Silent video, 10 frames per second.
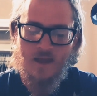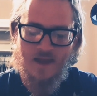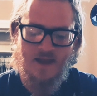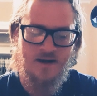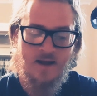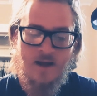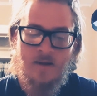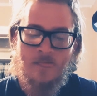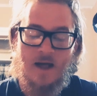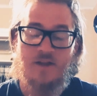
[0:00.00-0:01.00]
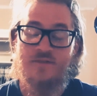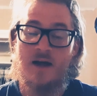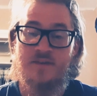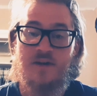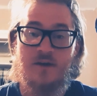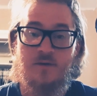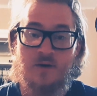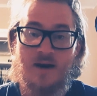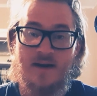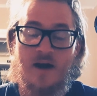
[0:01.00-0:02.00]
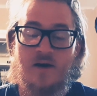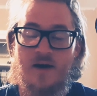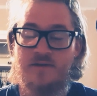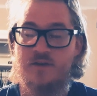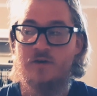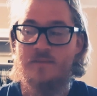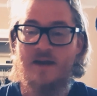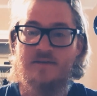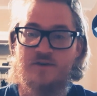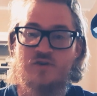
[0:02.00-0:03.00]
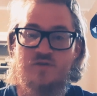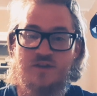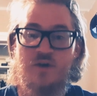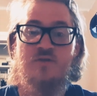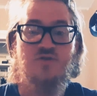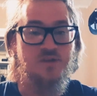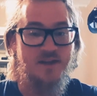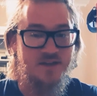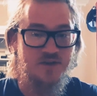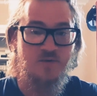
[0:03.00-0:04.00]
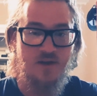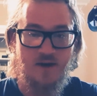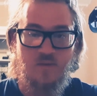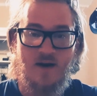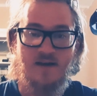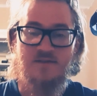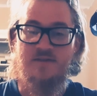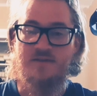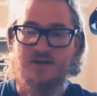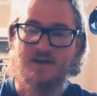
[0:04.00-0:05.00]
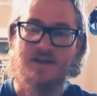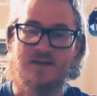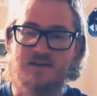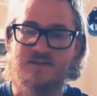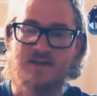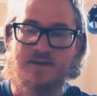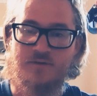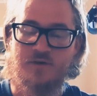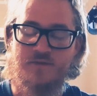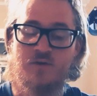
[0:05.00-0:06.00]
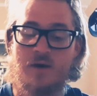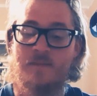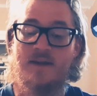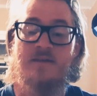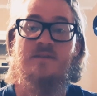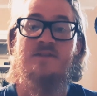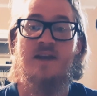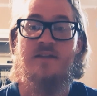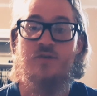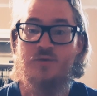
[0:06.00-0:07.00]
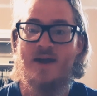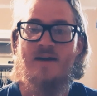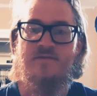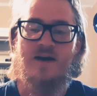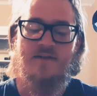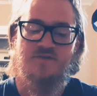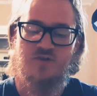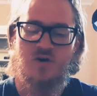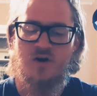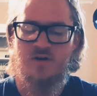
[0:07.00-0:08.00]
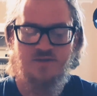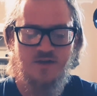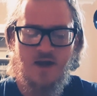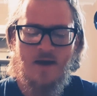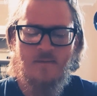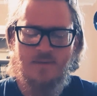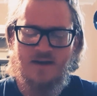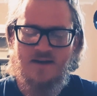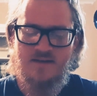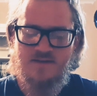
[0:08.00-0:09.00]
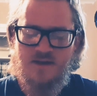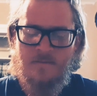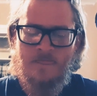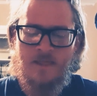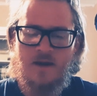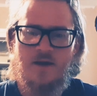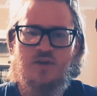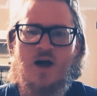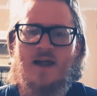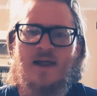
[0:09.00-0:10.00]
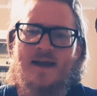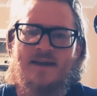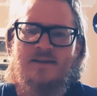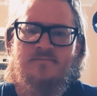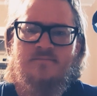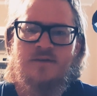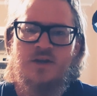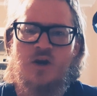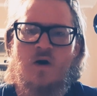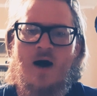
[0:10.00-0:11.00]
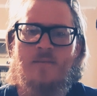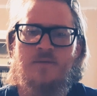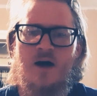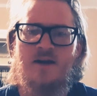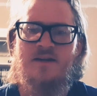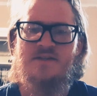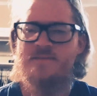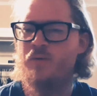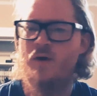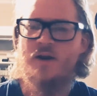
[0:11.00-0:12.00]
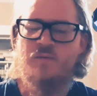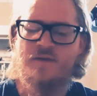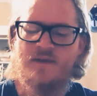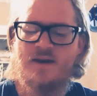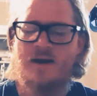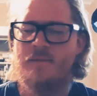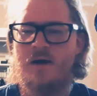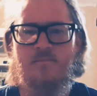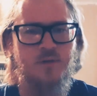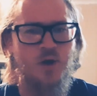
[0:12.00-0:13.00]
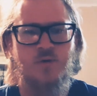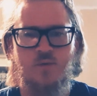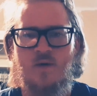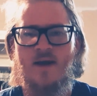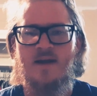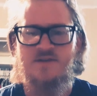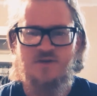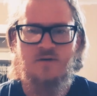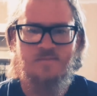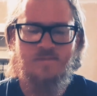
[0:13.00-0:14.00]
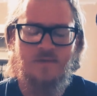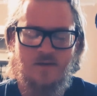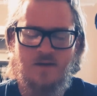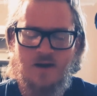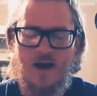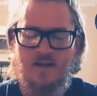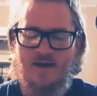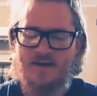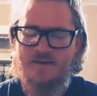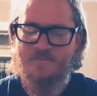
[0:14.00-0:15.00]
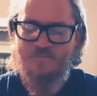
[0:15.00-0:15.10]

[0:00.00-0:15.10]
And I'll tell you right now, you know me, I usually don't like waiting till the very end to give a review. I'm going to give this thing 3 out of 5 stars because I like it. I'm not disappointed with it, and I'm not blown away. So I like it.